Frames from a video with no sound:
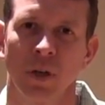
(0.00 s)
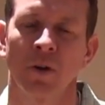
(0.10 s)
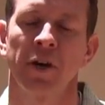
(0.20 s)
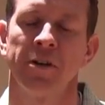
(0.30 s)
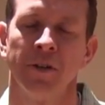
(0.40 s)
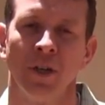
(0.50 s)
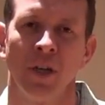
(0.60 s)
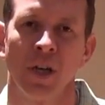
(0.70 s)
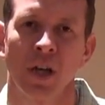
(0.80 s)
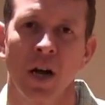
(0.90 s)

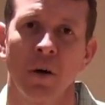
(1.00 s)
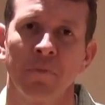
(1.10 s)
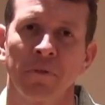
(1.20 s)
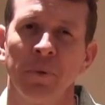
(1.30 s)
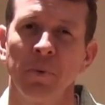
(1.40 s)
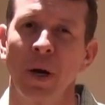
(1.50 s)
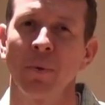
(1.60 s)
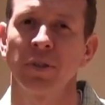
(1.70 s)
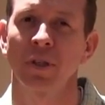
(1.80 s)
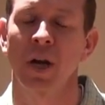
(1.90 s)
Okay. For me, when
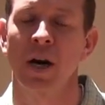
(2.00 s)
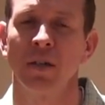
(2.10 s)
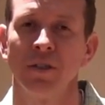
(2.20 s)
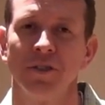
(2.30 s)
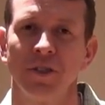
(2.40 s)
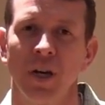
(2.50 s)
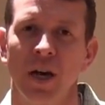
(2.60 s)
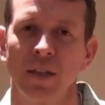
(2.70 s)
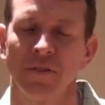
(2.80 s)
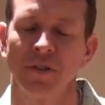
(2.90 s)
I went to college,
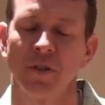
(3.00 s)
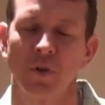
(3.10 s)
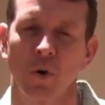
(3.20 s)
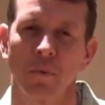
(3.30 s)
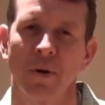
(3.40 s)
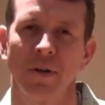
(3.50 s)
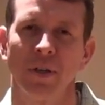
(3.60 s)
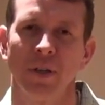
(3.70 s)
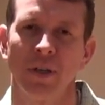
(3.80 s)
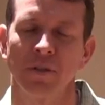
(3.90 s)
I lived in a dorm
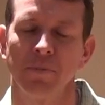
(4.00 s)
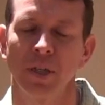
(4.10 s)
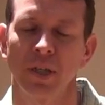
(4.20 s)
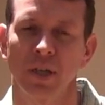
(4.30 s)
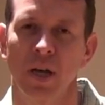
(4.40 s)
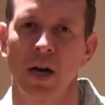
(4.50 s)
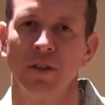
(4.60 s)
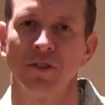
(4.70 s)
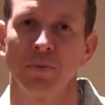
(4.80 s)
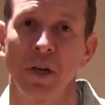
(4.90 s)
at the beginning of
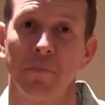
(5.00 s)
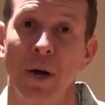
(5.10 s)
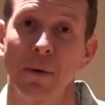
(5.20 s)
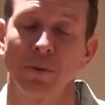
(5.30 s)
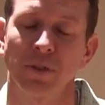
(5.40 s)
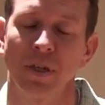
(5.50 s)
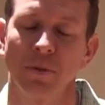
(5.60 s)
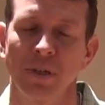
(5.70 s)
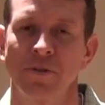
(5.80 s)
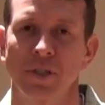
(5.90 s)
college, and we had a Bible study,
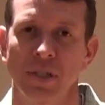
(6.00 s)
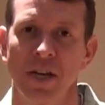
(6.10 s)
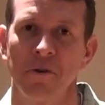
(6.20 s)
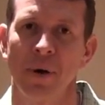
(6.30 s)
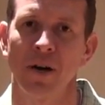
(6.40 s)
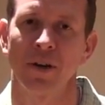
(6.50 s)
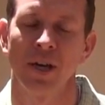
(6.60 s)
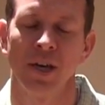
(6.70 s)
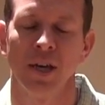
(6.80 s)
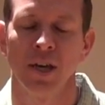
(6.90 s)
which I was excited about.
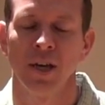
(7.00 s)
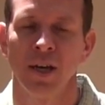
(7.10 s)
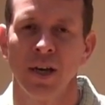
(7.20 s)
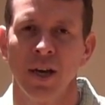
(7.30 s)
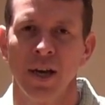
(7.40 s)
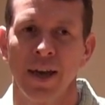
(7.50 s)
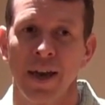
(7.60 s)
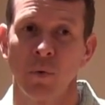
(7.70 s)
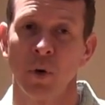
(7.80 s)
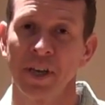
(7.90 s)

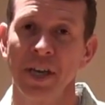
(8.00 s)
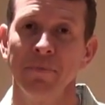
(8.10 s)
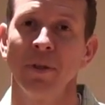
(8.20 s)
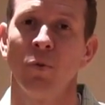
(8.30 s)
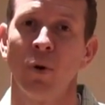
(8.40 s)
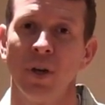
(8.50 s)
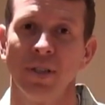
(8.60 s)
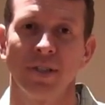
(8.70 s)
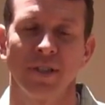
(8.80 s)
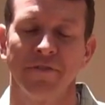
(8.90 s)
And what hit me
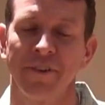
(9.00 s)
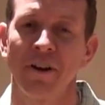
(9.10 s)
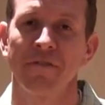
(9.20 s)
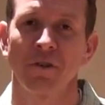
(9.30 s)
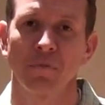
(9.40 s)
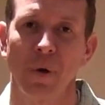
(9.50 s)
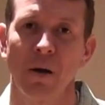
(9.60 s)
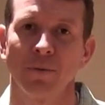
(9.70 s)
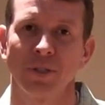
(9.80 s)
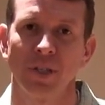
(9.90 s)
was at the very first
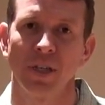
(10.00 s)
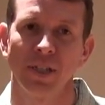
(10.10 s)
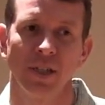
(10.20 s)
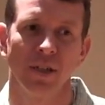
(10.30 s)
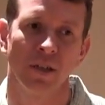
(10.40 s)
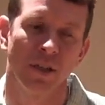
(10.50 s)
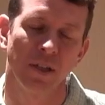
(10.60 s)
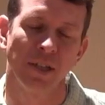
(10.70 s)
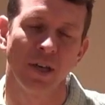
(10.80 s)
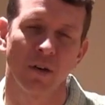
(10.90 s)
Bible study,
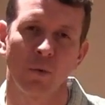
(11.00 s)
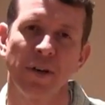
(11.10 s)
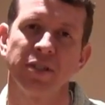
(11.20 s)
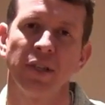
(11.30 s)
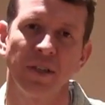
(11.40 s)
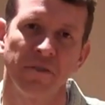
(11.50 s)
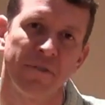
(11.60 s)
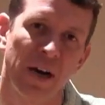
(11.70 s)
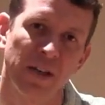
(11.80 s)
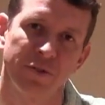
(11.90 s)
the resident
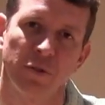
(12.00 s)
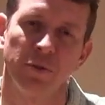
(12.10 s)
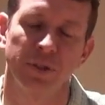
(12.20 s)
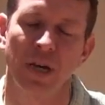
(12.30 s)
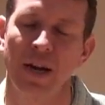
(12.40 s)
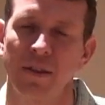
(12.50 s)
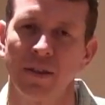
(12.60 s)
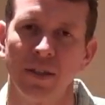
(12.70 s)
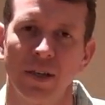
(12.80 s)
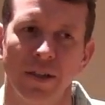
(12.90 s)
advisor, who was kind of
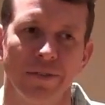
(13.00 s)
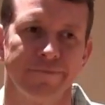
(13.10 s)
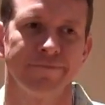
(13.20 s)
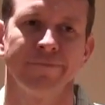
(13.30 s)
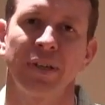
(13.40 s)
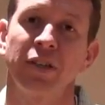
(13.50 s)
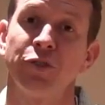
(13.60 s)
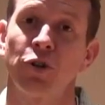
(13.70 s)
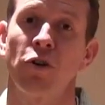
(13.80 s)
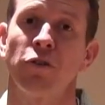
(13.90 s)
the like in
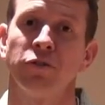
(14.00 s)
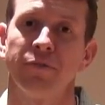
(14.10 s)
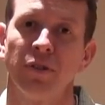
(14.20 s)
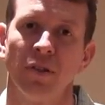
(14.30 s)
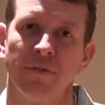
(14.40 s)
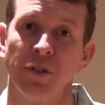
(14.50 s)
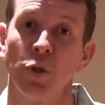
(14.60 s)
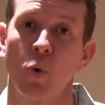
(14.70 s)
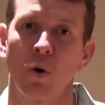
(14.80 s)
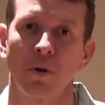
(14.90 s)
charge of the
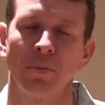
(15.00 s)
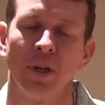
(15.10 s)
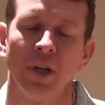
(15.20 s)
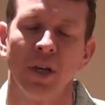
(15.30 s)
dorm.